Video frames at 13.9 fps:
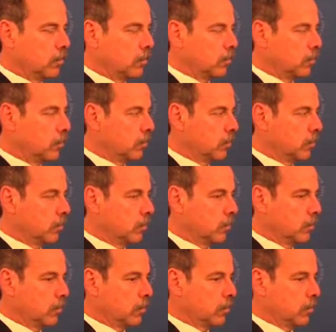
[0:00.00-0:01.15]

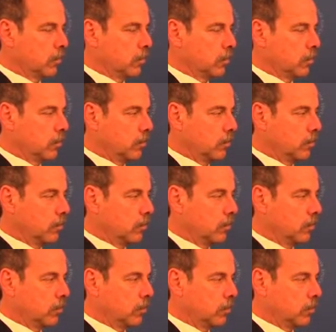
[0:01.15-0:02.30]

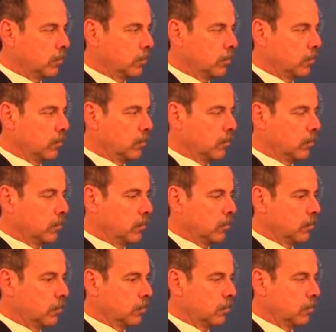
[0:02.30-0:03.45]

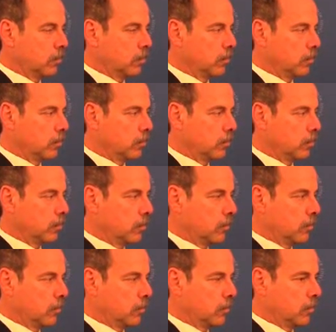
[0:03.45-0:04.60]

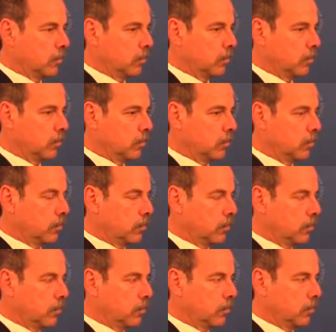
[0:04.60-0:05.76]
[no speech]